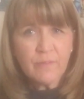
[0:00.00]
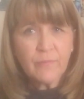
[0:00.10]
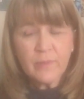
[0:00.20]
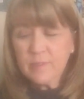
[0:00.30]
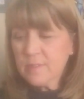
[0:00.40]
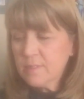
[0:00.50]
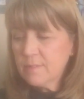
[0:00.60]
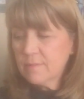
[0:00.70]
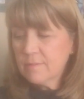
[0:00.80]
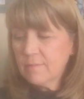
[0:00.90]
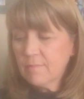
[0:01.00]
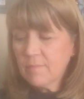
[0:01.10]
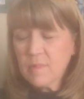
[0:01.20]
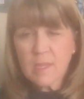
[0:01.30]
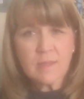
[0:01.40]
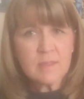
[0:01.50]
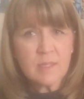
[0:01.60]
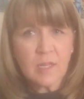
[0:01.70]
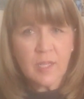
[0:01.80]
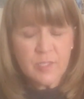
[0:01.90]
different things
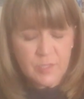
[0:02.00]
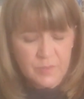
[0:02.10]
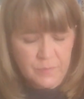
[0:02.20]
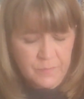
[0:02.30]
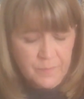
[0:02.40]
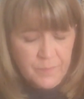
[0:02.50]
that I do.